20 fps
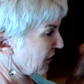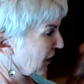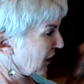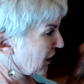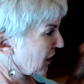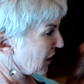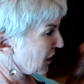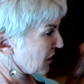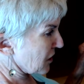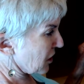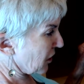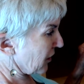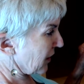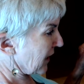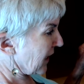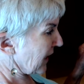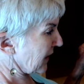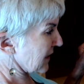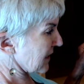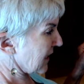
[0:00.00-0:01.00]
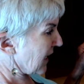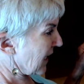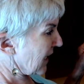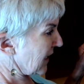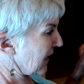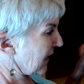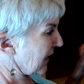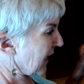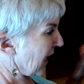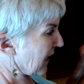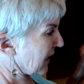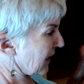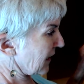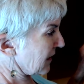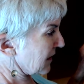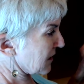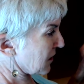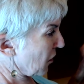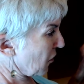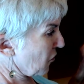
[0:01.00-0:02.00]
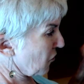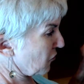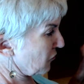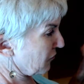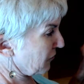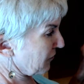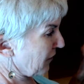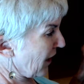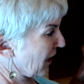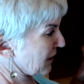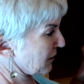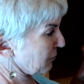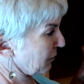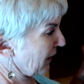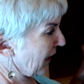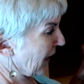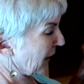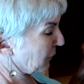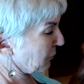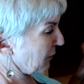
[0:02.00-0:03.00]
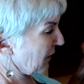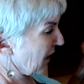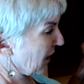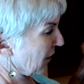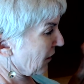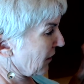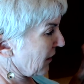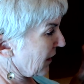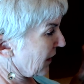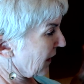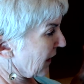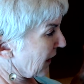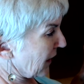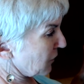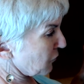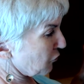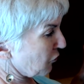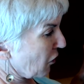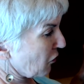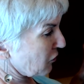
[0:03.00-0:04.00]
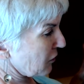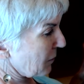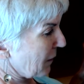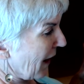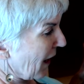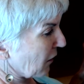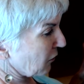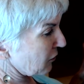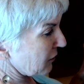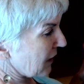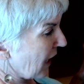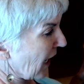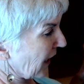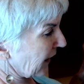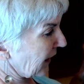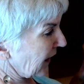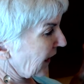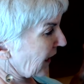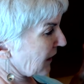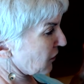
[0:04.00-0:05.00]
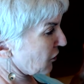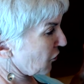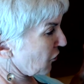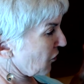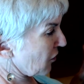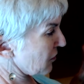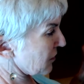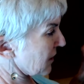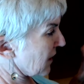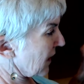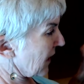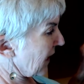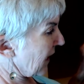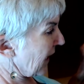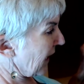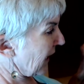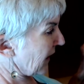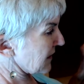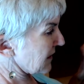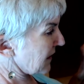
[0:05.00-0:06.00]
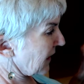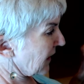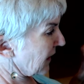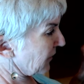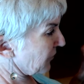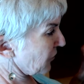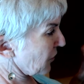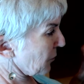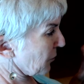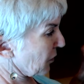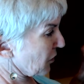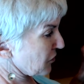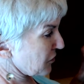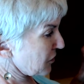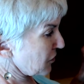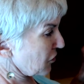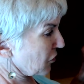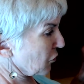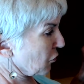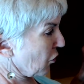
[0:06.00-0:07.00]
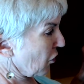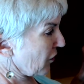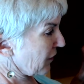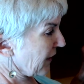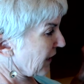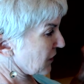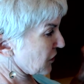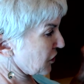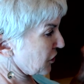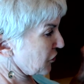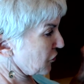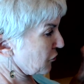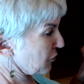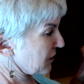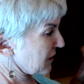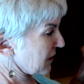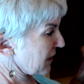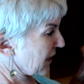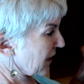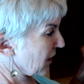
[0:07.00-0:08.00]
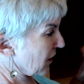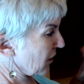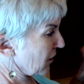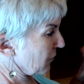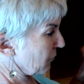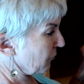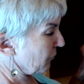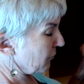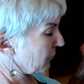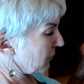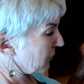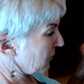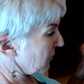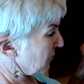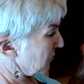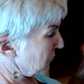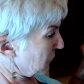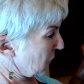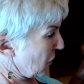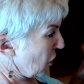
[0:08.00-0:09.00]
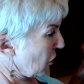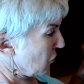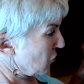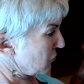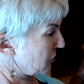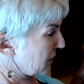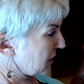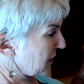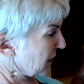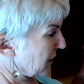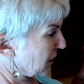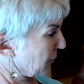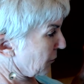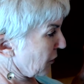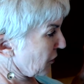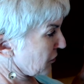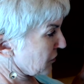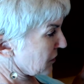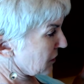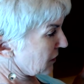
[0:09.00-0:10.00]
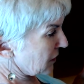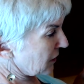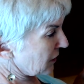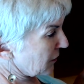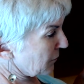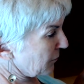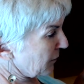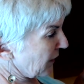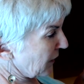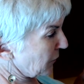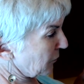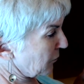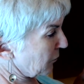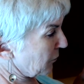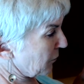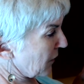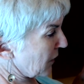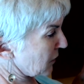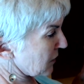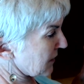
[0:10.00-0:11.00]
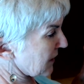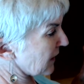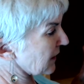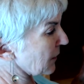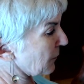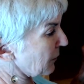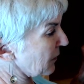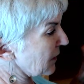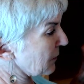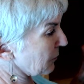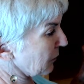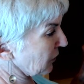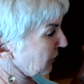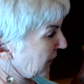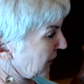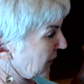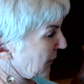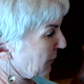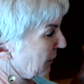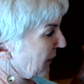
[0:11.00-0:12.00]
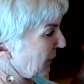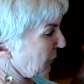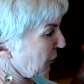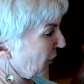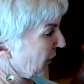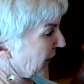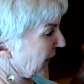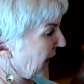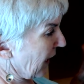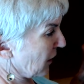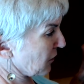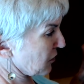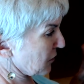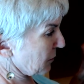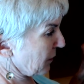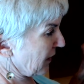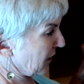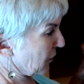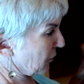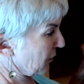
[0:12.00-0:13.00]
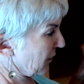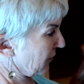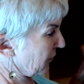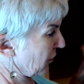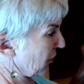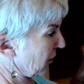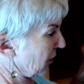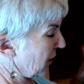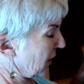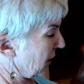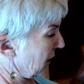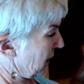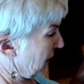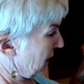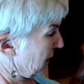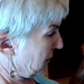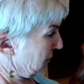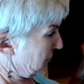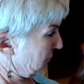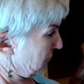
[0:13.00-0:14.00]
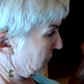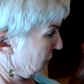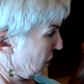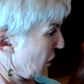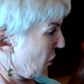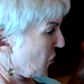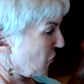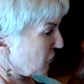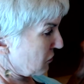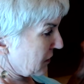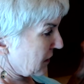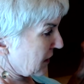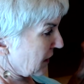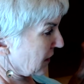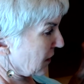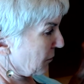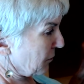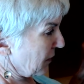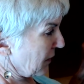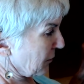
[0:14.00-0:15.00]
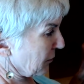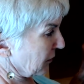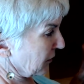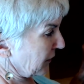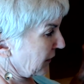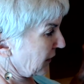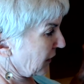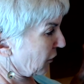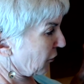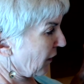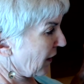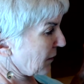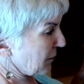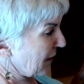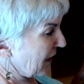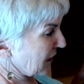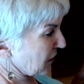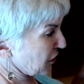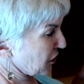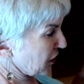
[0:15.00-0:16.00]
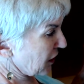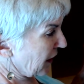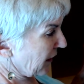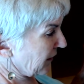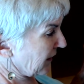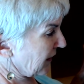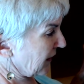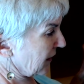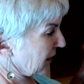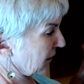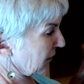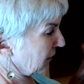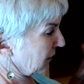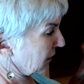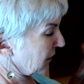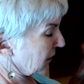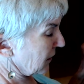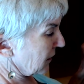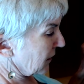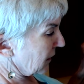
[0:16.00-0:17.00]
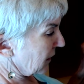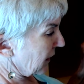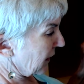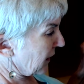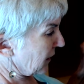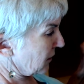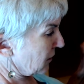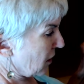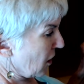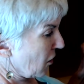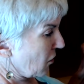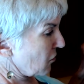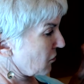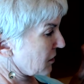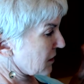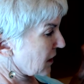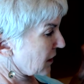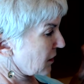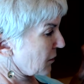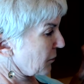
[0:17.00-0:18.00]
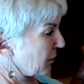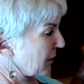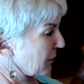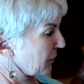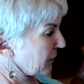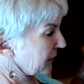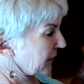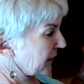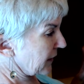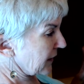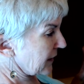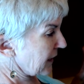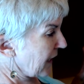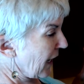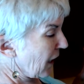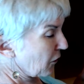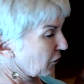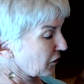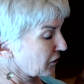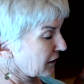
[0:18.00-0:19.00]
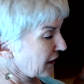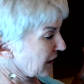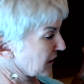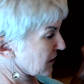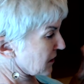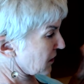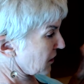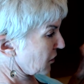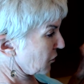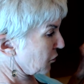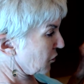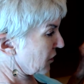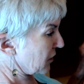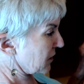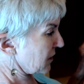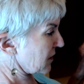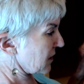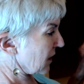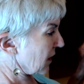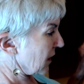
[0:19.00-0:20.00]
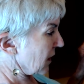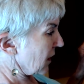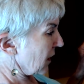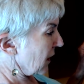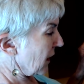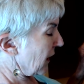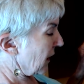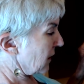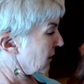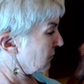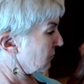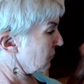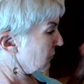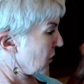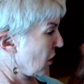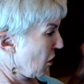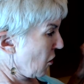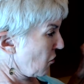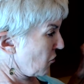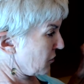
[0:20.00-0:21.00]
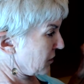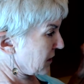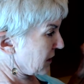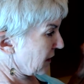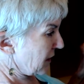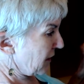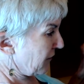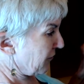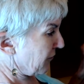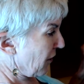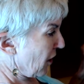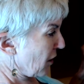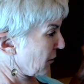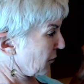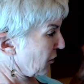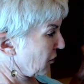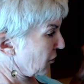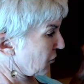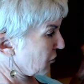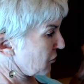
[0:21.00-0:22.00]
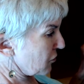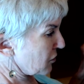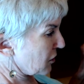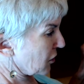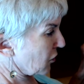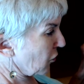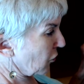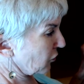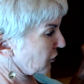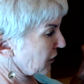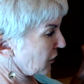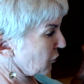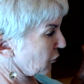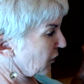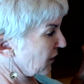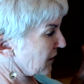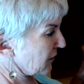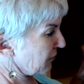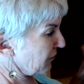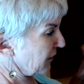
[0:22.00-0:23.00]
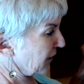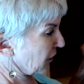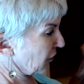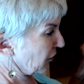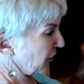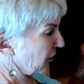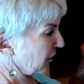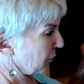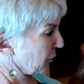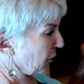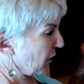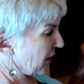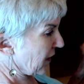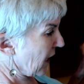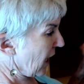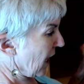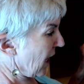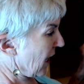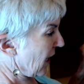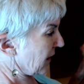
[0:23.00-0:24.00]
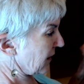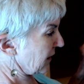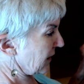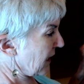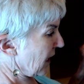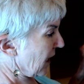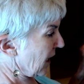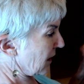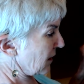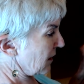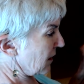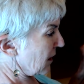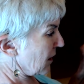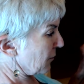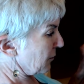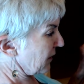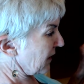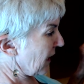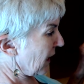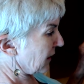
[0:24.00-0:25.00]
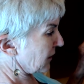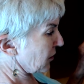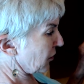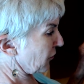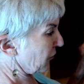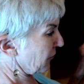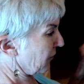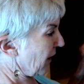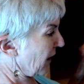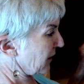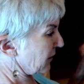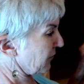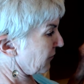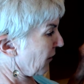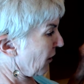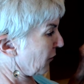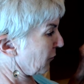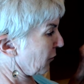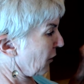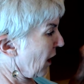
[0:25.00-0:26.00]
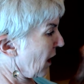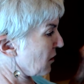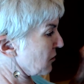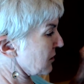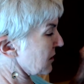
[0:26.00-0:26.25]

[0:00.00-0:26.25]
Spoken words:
so the next day he got on his own fine black mare and rode about, knocking on doors, asking the person who wore that shoe was there. "No," said the people in the big brick house by the river, and "No," said the people in the gray mansion on the hill, and "No," said the people in the tower next to the woods, and "No," said the farmer whose golden wheat field spread on and on beyond her fine farmhouse,